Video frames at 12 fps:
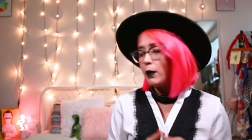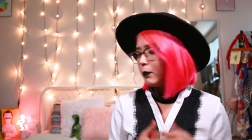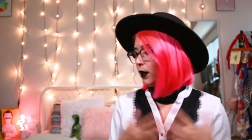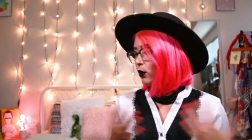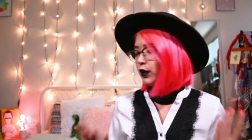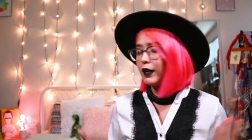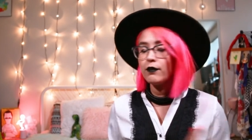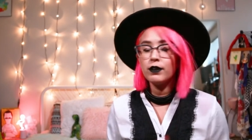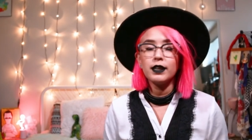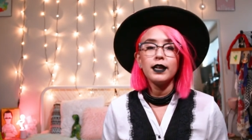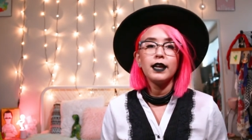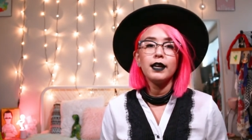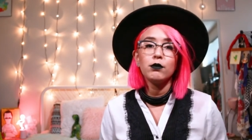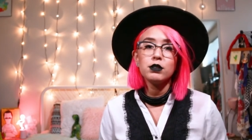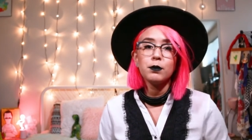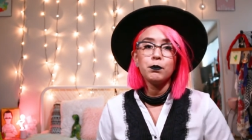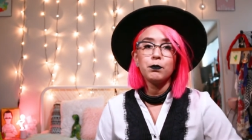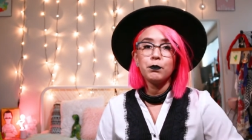but I look at everything and it
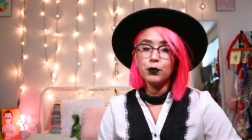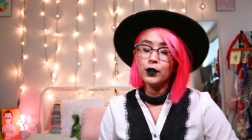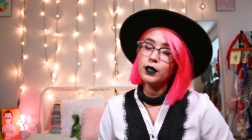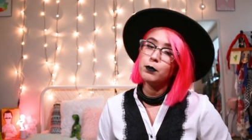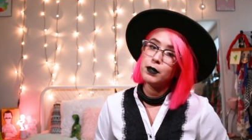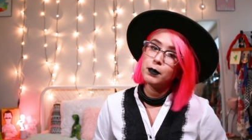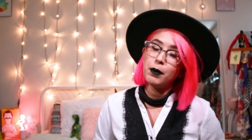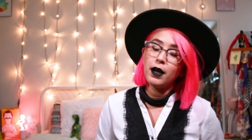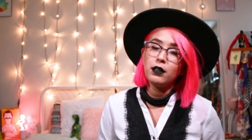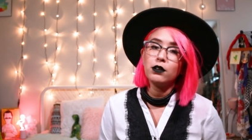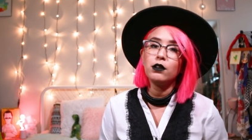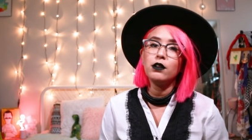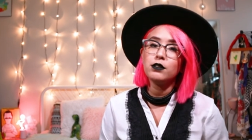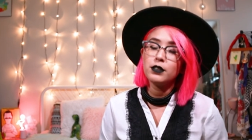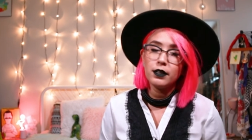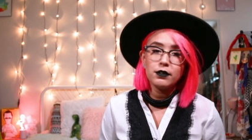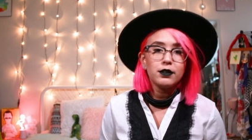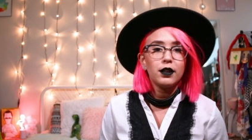was a pretty big pile of clothes,
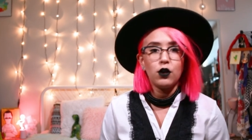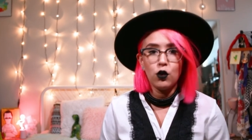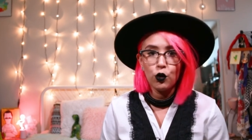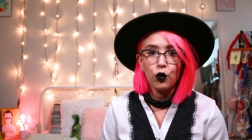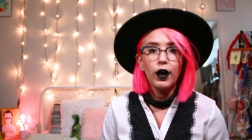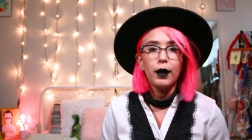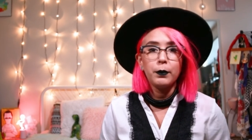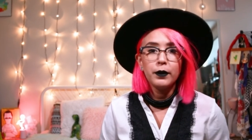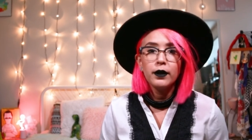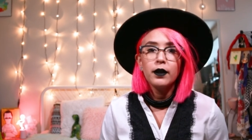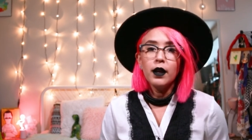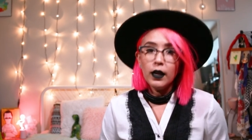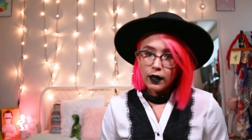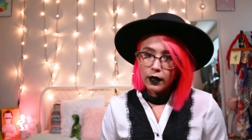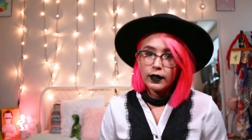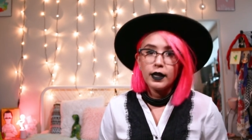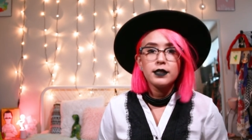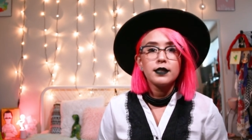and I was like, oh crap,
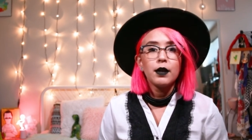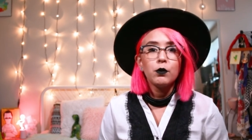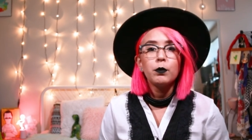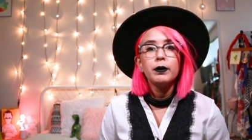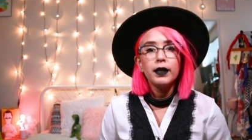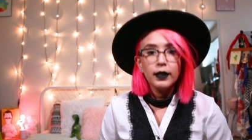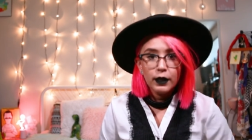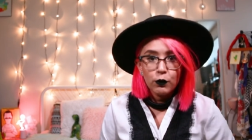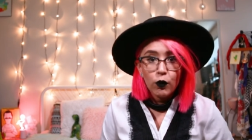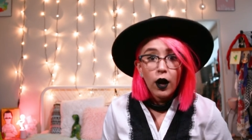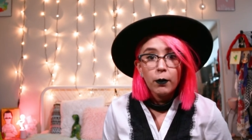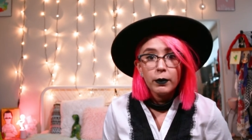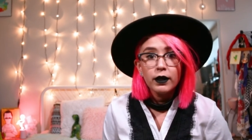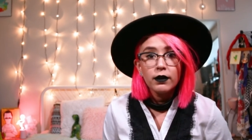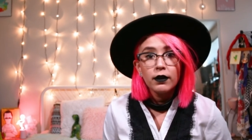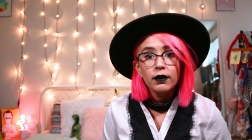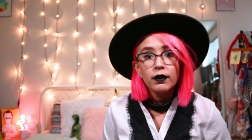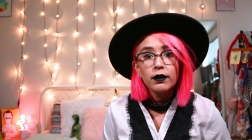guess I will be eating
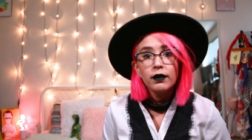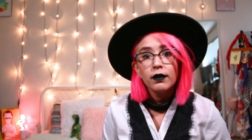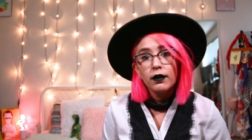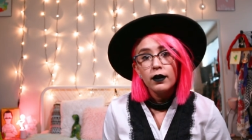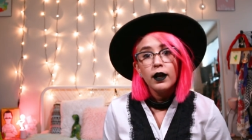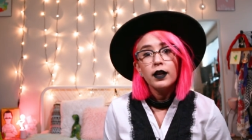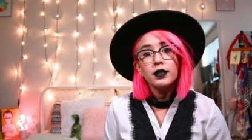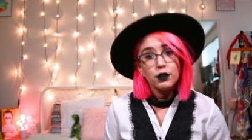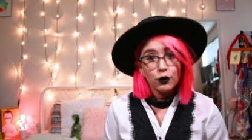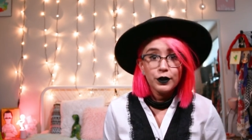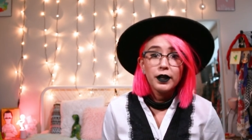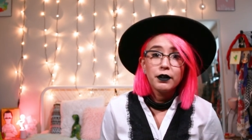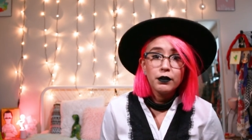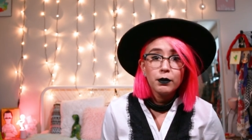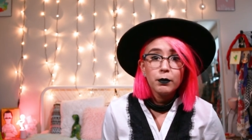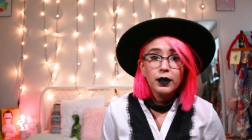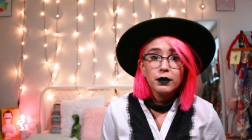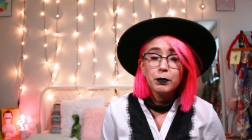ramen until the end of the
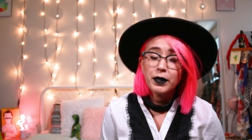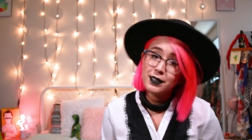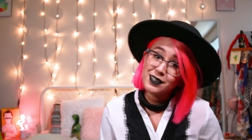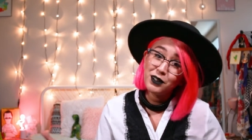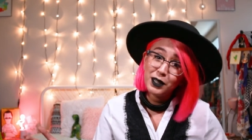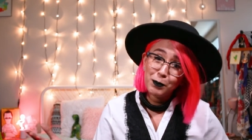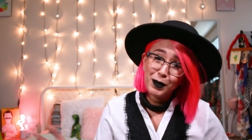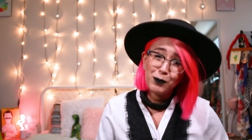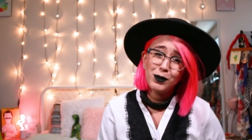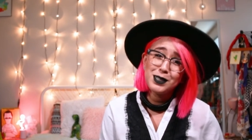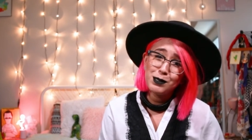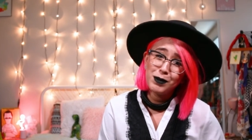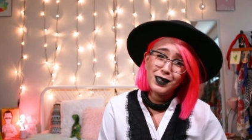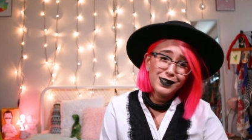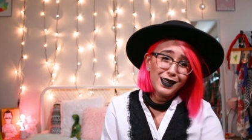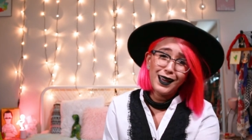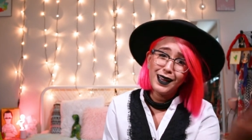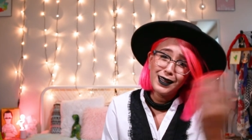month, because I only get paid once a
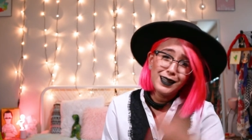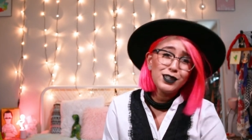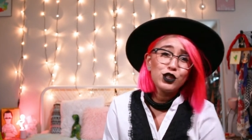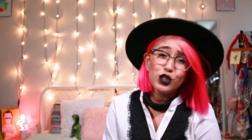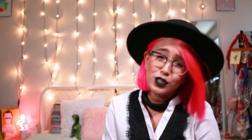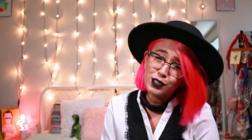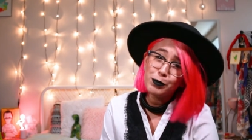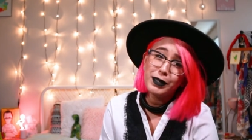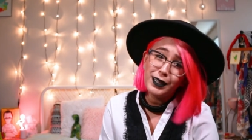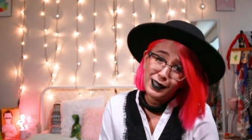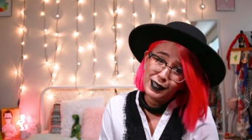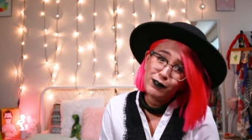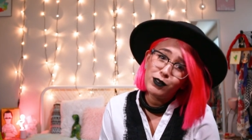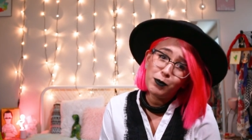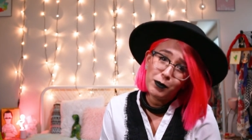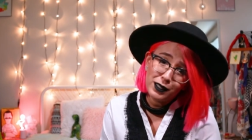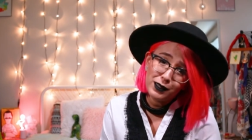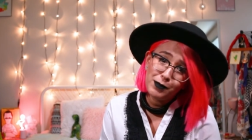month and it's just the beginning of the
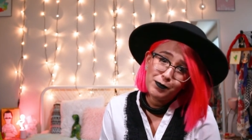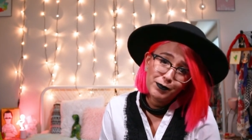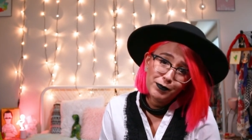month.